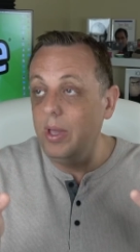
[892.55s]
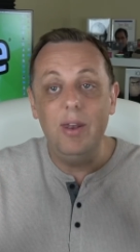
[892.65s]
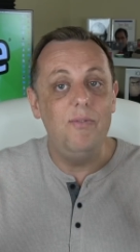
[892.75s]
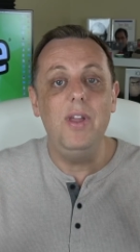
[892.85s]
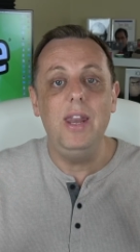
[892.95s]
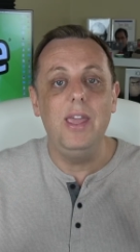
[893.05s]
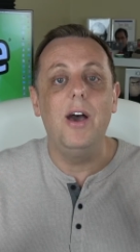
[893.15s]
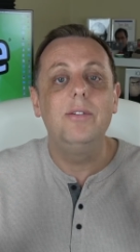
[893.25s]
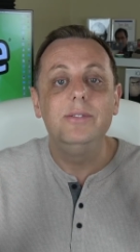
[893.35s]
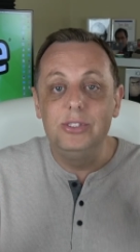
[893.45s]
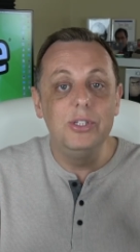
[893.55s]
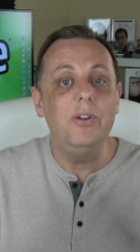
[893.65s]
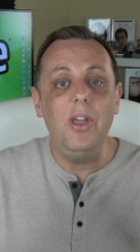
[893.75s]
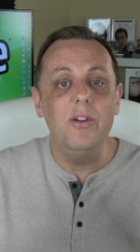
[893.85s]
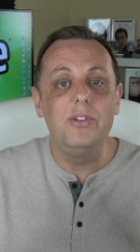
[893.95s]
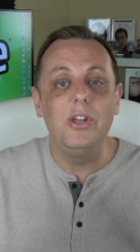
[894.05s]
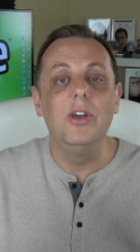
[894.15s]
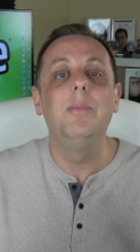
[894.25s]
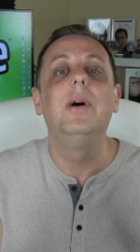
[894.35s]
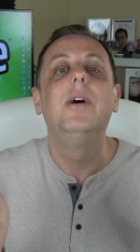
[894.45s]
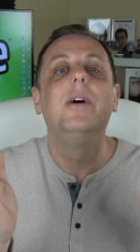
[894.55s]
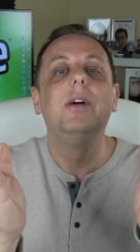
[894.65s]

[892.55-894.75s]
in video to YouTube